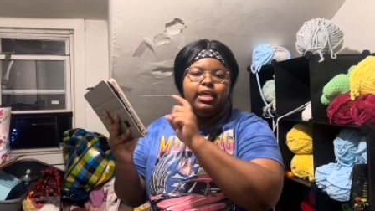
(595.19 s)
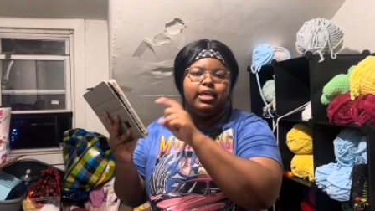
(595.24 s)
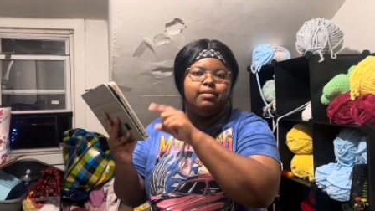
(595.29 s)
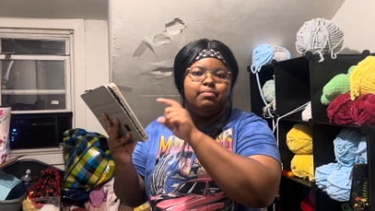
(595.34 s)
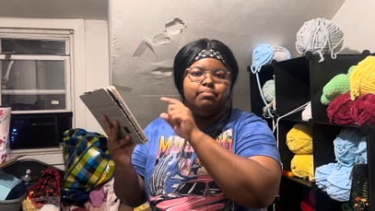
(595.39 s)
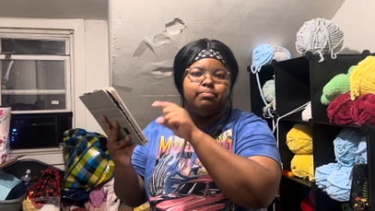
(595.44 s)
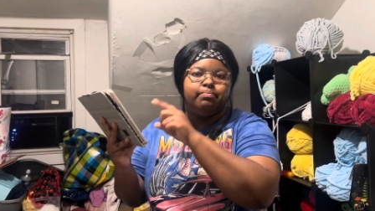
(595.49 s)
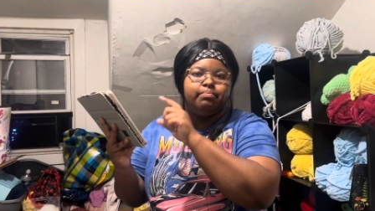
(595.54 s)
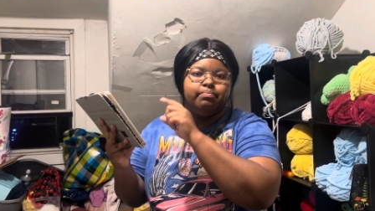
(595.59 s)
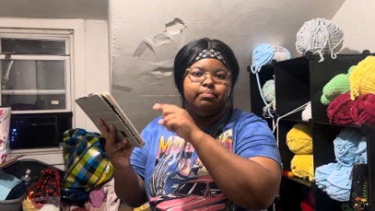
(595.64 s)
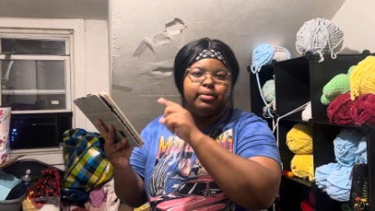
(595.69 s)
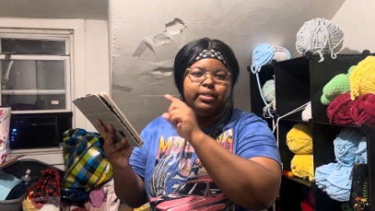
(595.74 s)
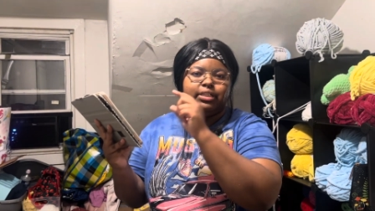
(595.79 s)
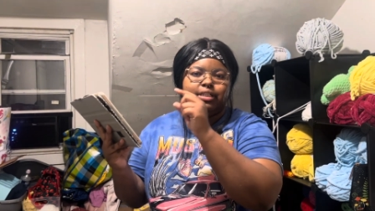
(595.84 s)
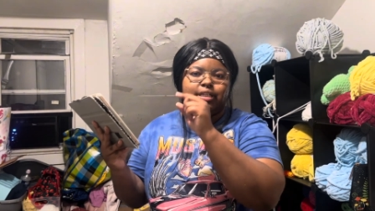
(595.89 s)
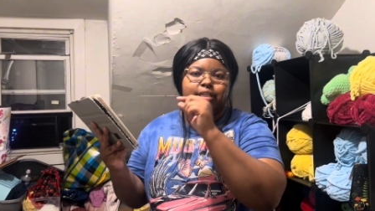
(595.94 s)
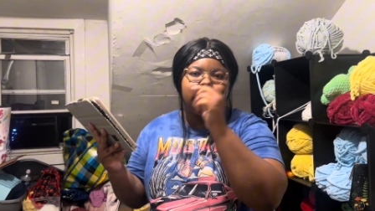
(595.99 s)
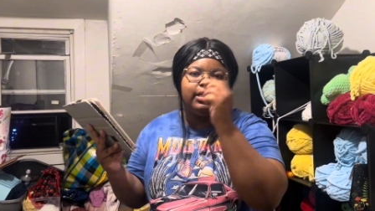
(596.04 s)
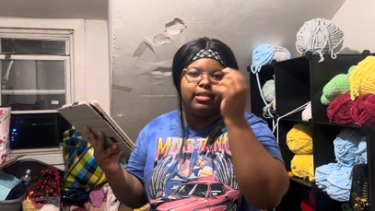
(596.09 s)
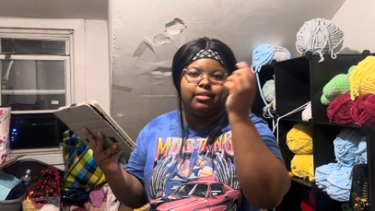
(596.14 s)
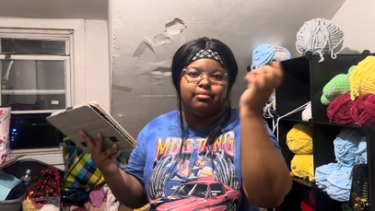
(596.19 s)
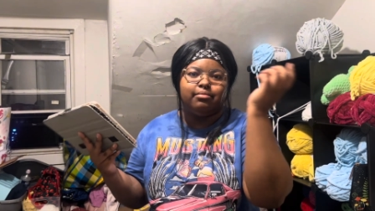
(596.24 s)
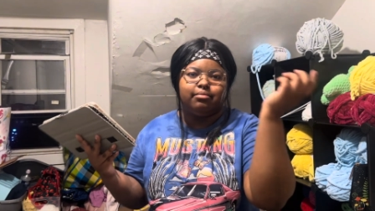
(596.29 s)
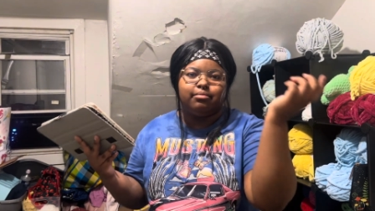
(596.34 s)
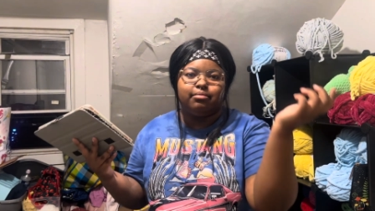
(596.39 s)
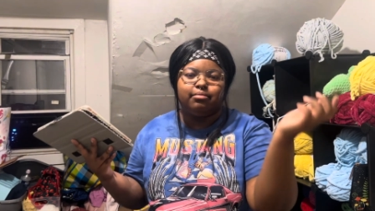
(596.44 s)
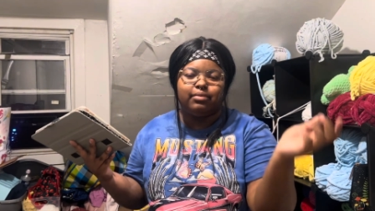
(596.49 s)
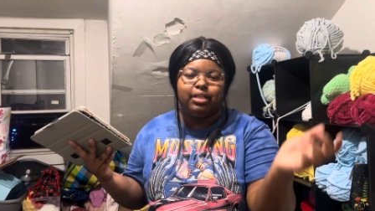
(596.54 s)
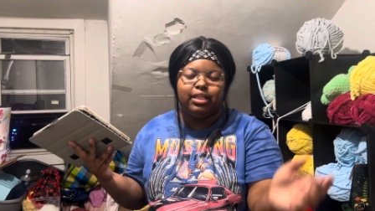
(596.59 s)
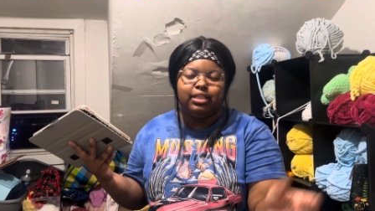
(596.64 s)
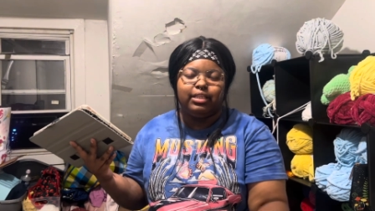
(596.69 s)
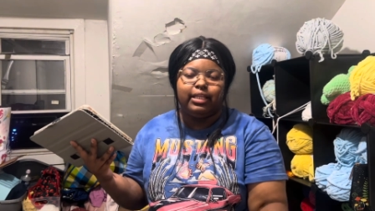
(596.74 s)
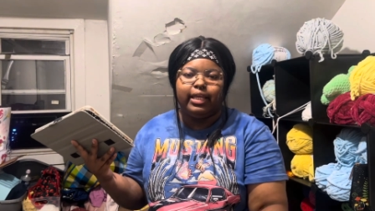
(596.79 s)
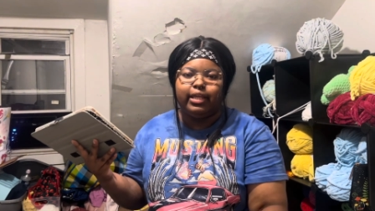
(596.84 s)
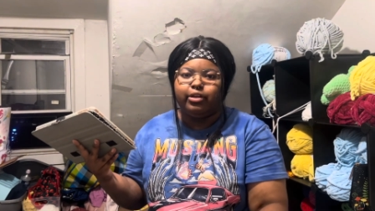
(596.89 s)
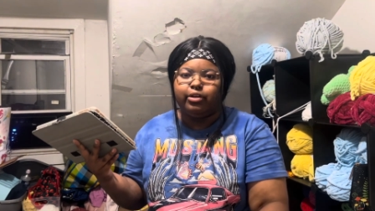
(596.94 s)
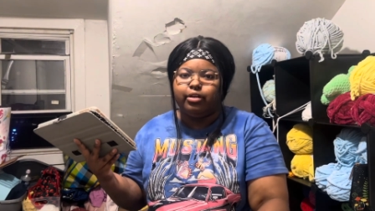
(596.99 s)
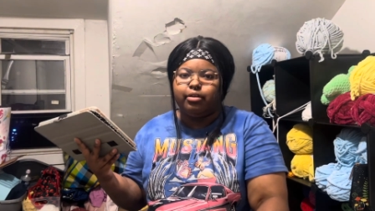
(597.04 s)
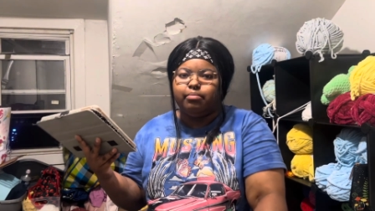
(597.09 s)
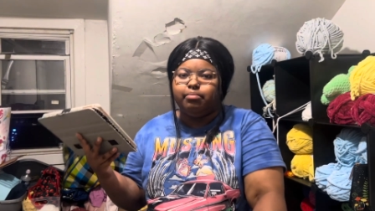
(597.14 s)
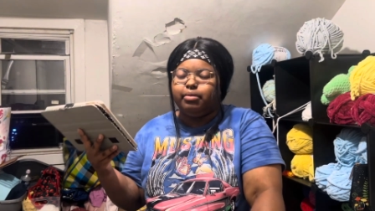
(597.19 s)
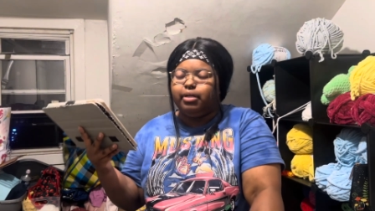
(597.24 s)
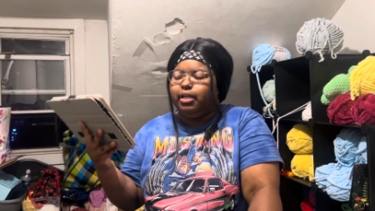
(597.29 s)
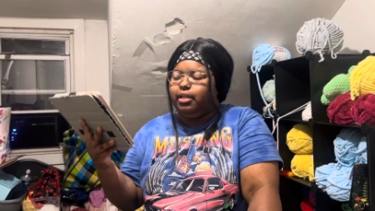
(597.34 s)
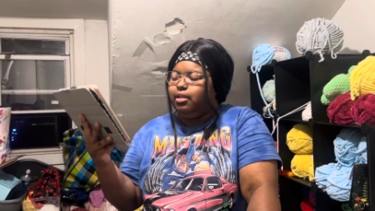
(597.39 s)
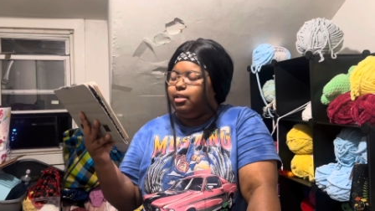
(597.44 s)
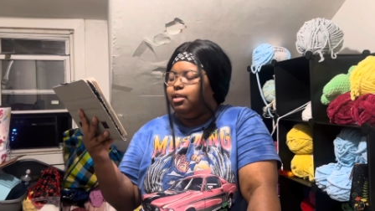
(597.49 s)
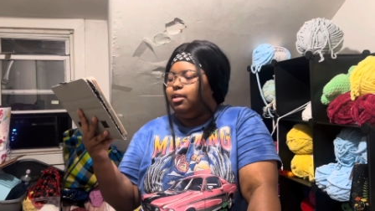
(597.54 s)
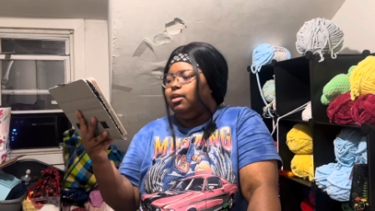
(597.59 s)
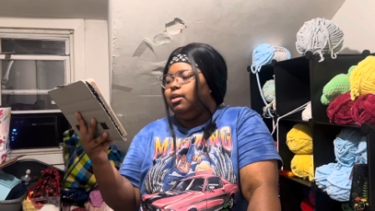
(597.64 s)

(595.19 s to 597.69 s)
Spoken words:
inputted it later, but